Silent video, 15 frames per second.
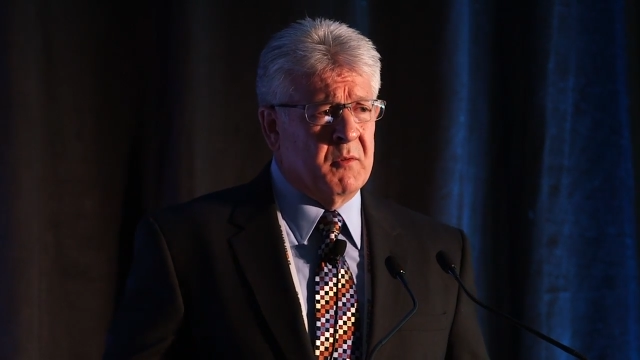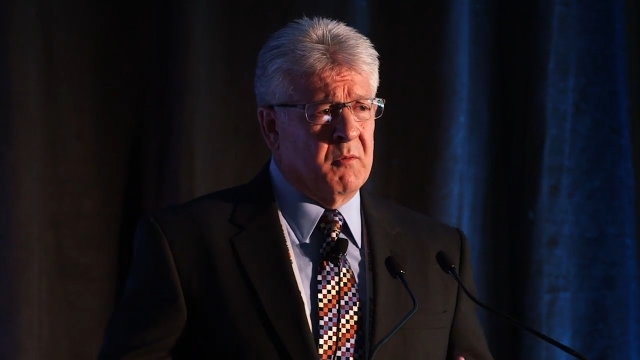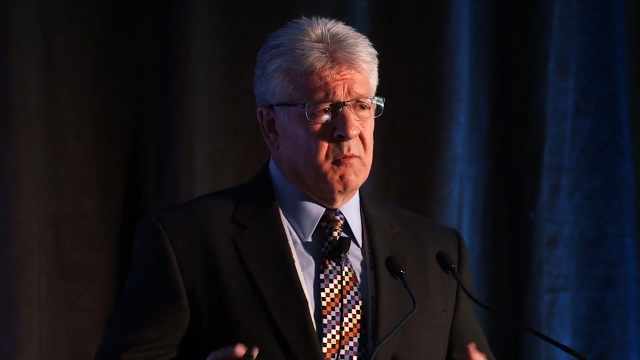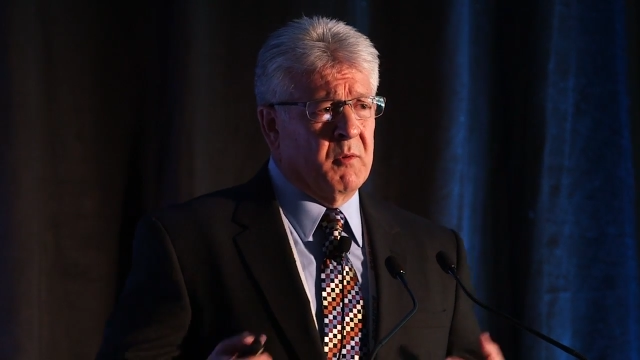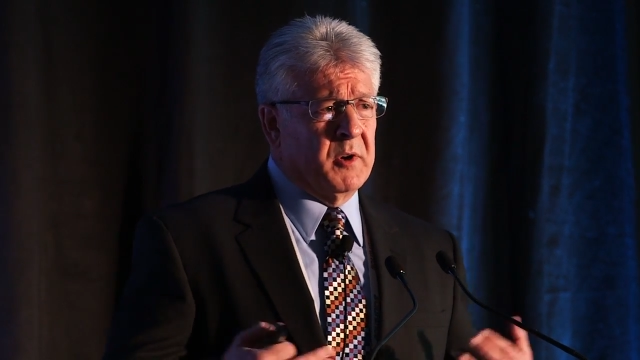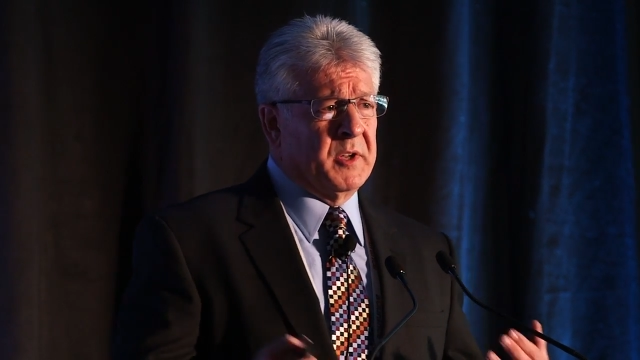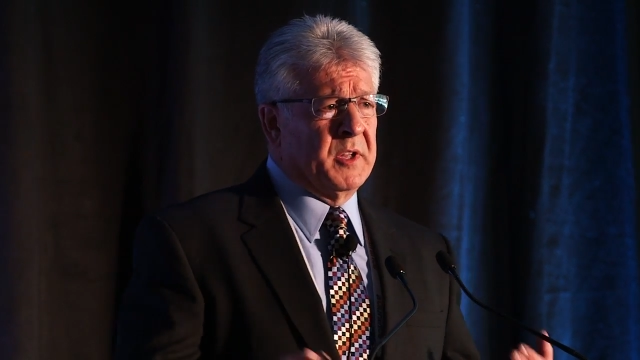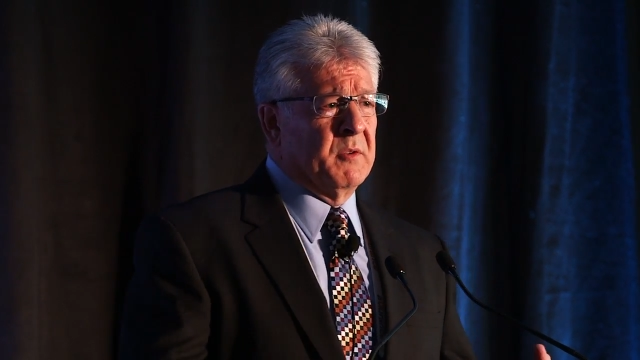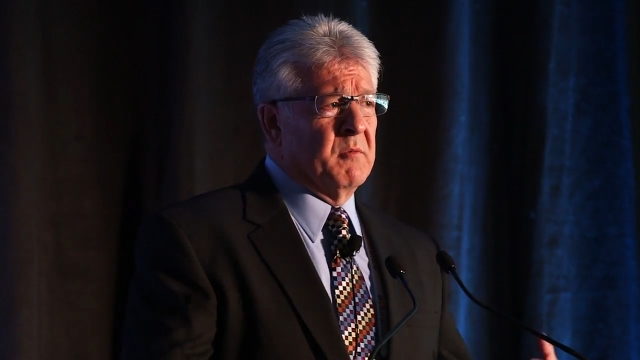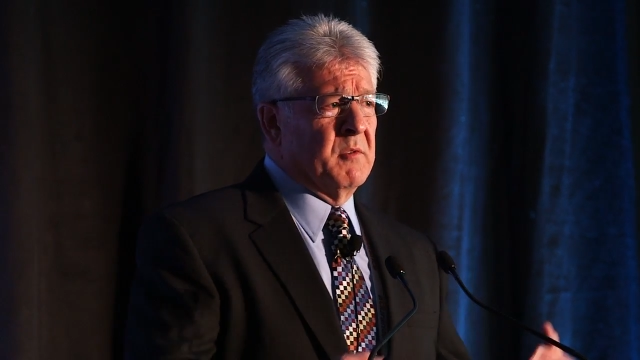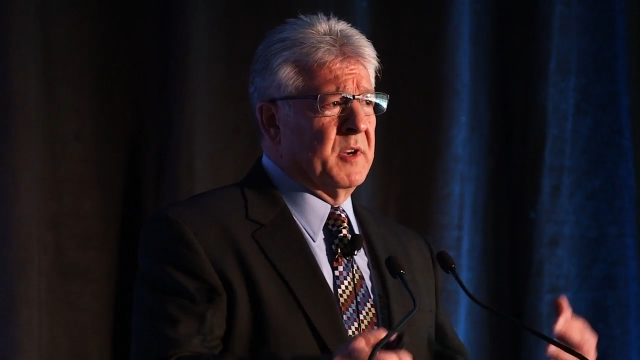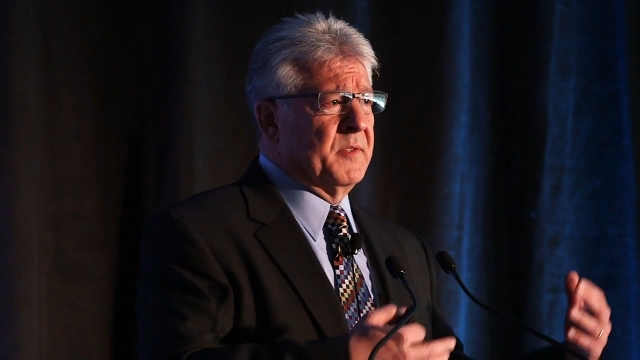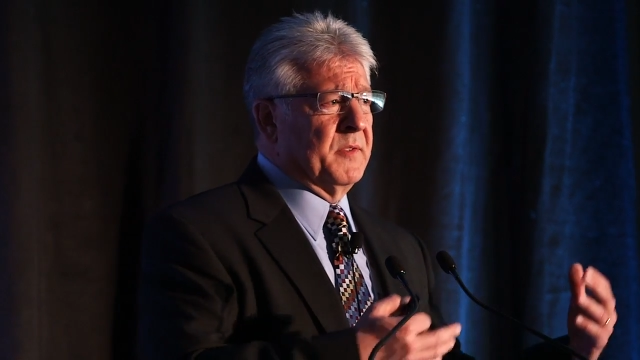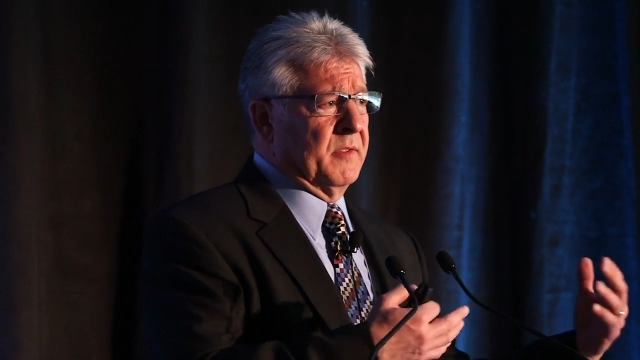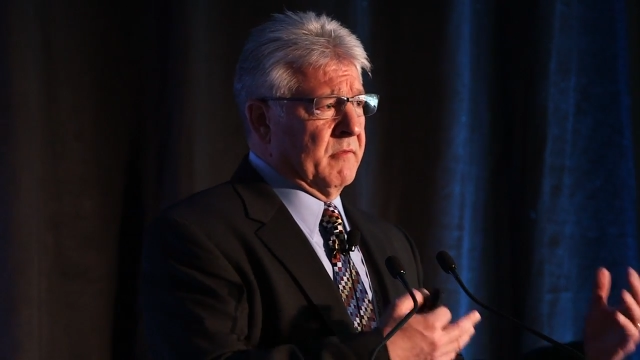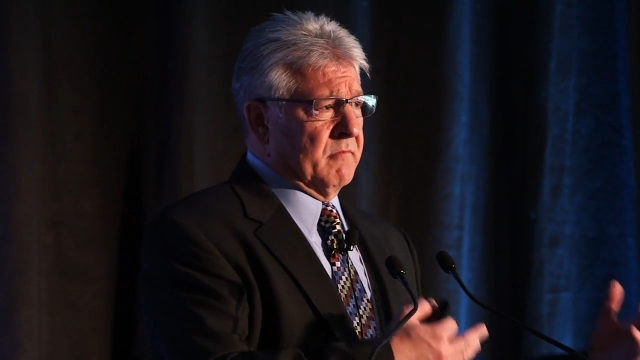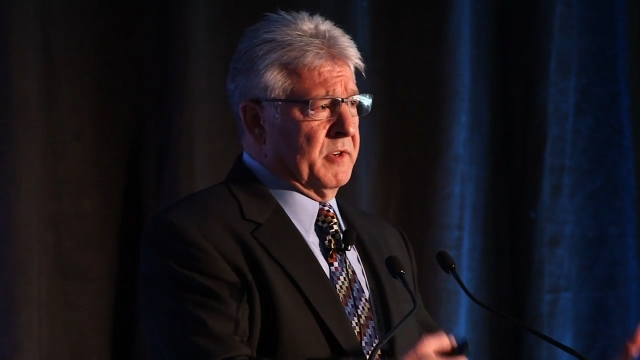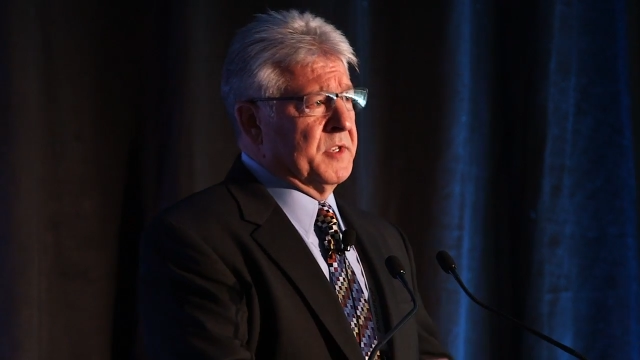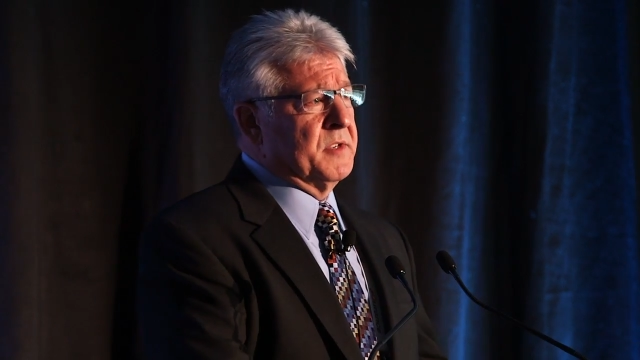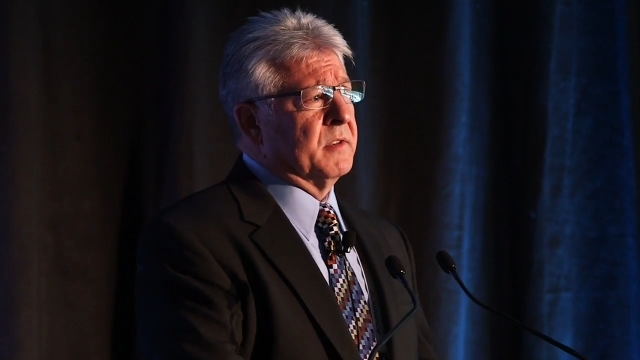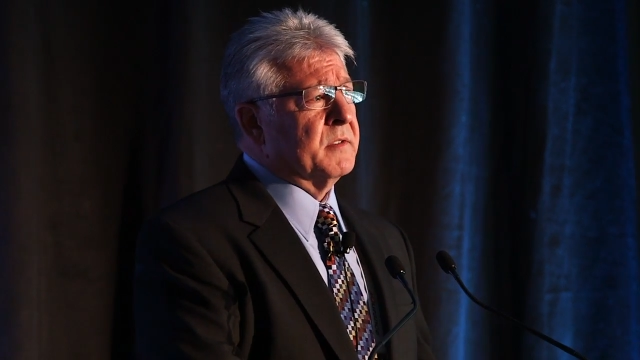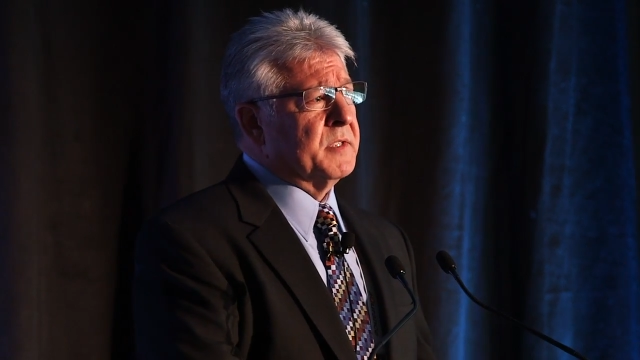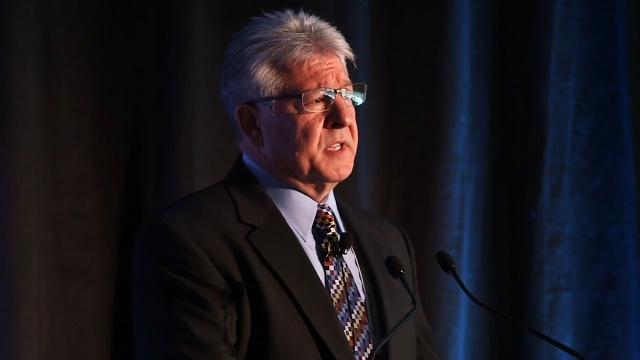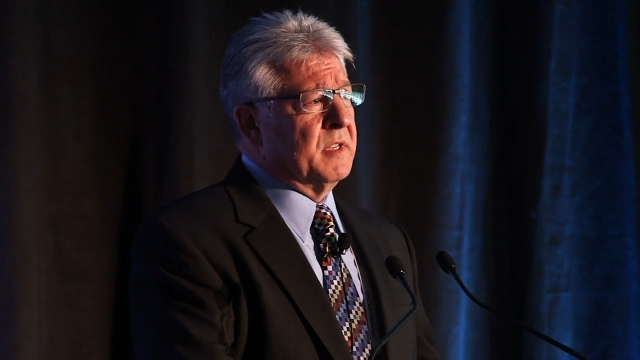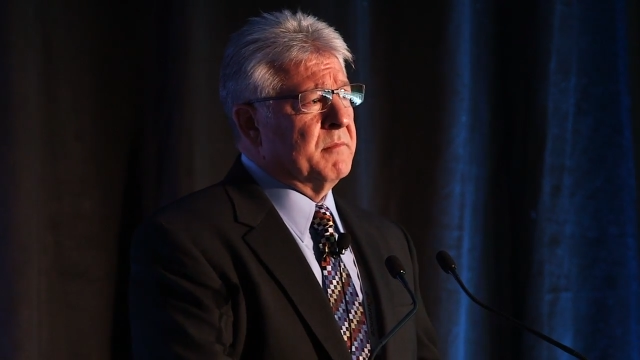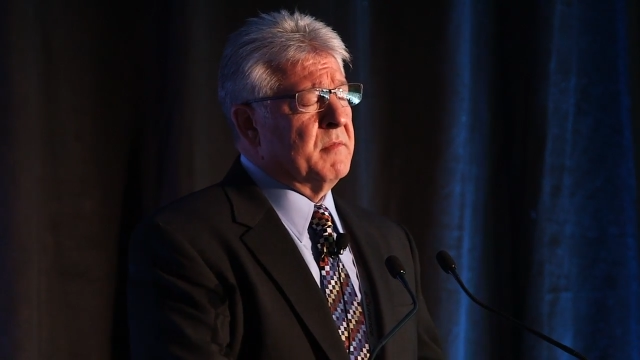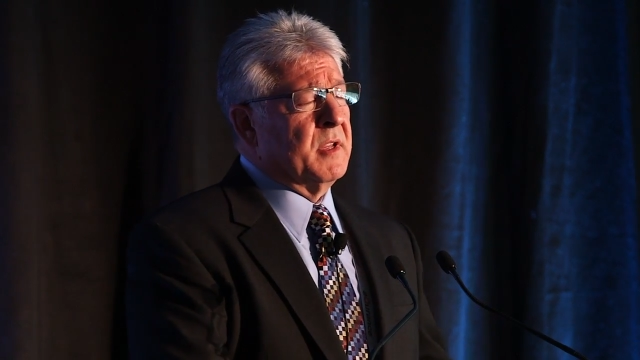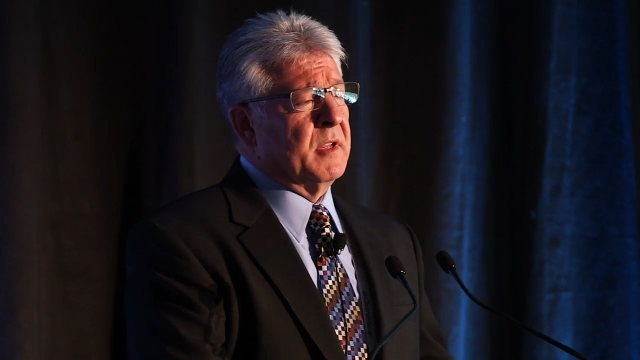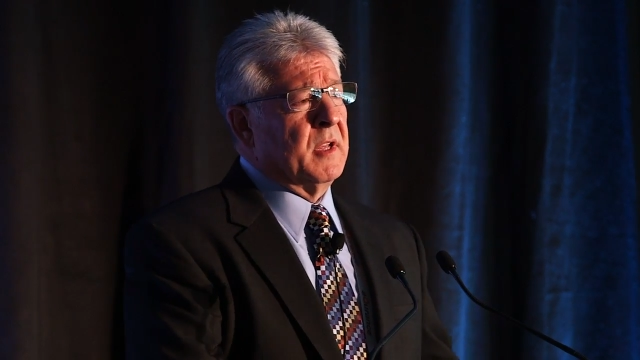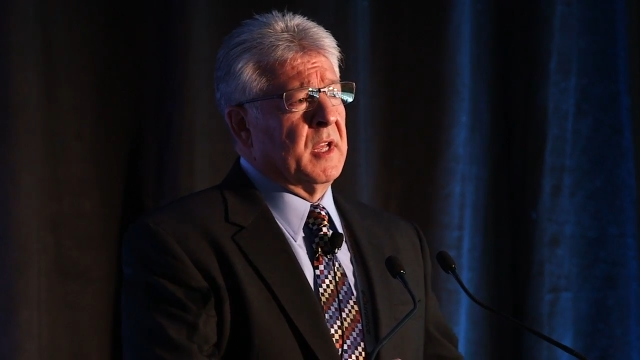working with the regional team,